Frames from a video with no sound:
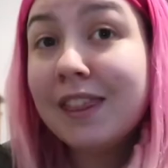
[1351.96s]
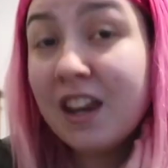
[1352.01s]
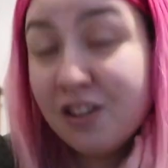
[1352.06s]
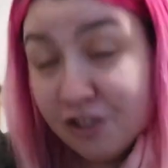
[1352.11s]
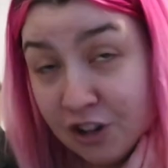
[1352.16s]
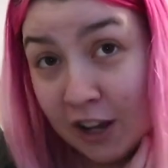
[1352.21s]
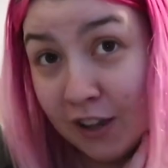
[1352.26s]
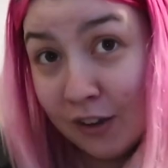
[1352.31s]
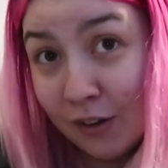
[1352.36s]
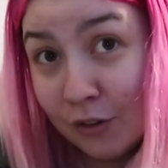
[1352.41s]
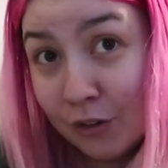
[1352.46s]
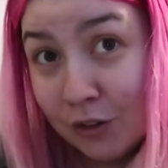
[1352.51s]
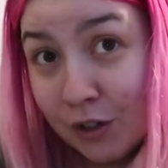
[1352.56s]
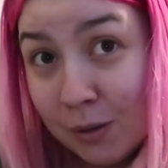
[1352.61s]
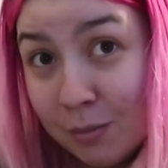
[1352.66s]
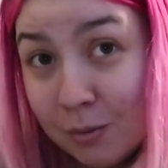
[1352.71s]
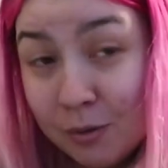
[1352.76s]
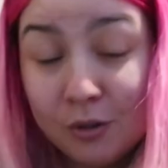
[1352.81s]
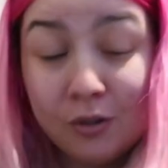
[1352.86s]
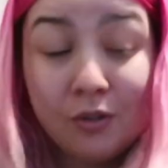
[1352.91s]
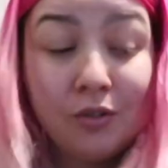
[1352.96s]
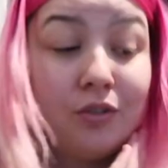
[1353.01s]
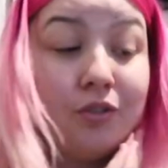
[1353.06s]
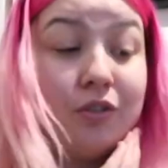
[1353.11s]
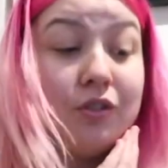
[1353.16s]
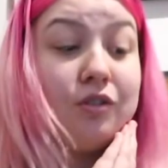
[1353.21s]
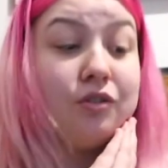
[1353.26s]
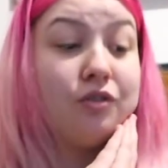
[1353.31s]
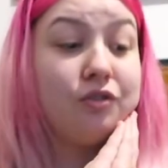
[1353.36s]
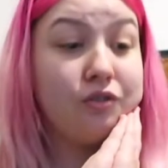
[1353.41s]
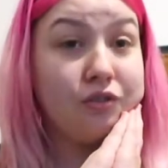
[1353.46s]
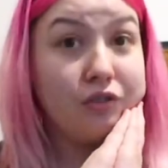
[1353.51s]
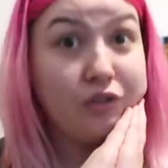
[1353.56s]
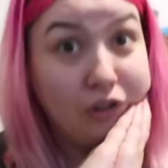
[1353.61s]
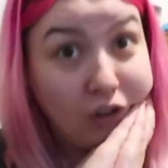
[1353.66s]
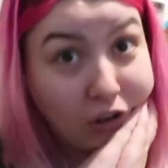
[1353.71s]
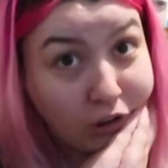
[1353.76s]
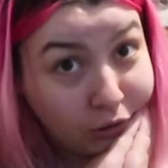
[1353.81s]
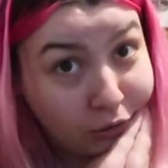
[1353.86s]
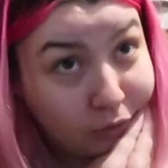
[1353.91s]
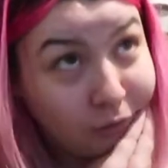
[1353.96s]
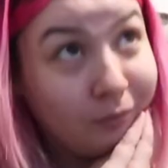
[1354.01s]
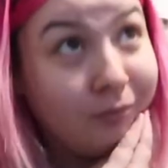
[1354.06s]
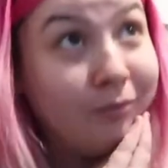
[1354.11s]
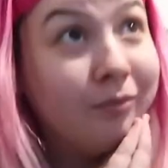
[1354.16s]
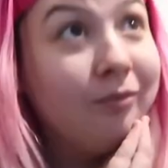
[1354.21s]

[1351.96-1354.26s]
Then Jay got two books, so...